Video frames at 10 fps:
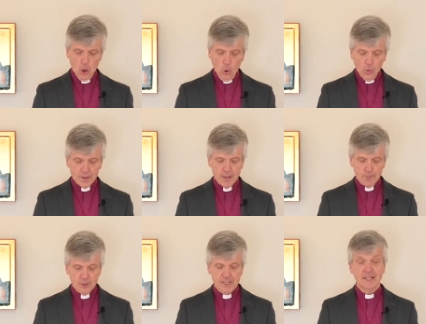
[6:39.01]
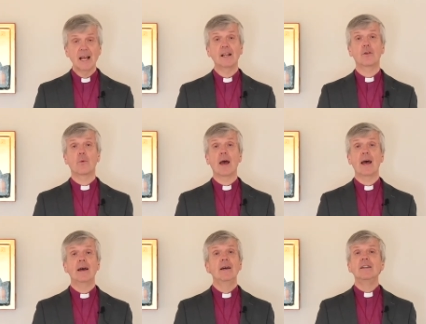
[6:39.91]
Or, as he puts it
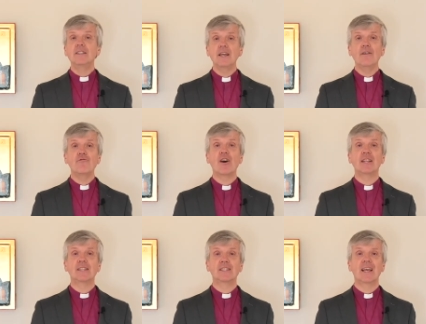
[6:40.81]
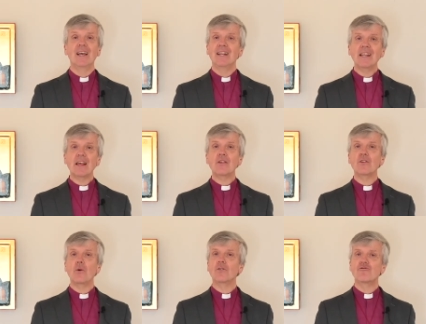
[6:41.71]
elsewhere, dear friends, let us
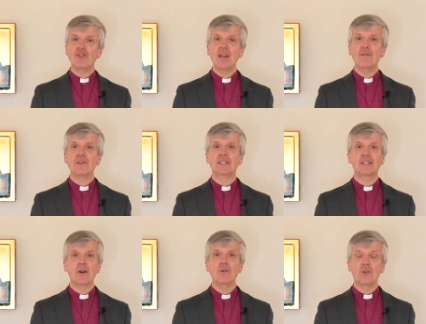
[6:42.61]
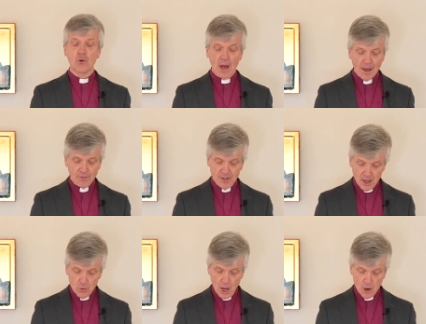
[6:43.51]
not grieve as those who have
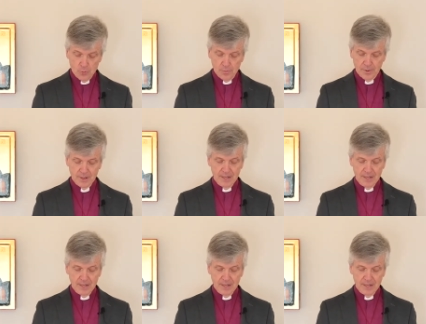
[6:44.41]
no hope.